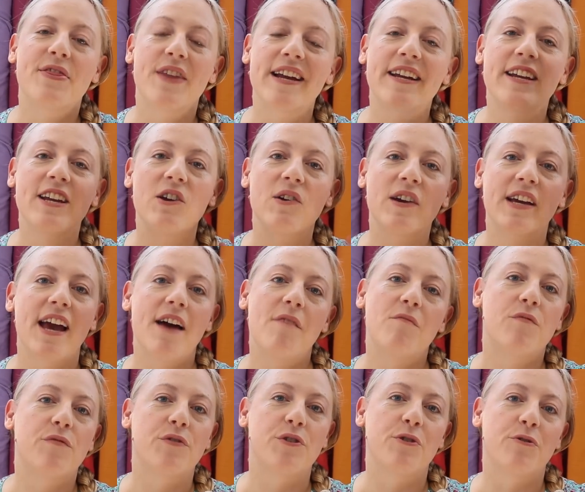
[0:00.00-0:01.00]
Thank you
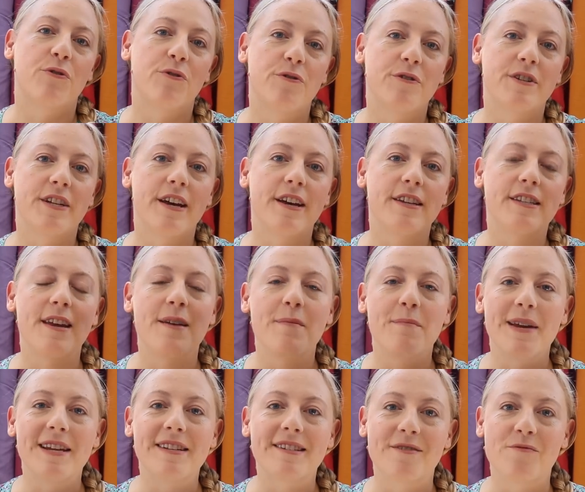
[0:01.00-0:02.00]
again for your orders. It
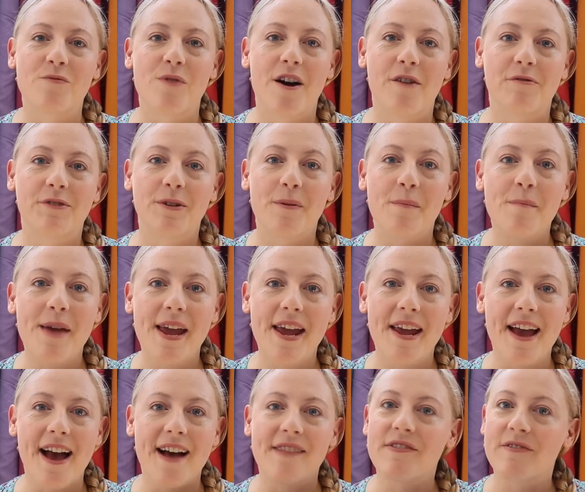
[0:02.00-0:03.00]
means the world to
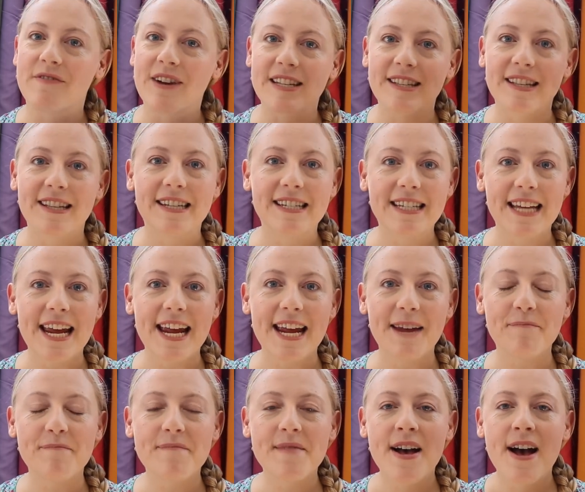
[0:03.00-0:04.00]
me and the rest of the
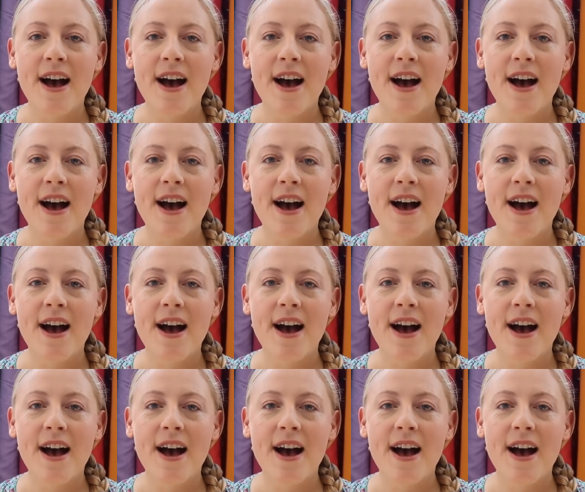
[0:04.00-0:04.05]
team.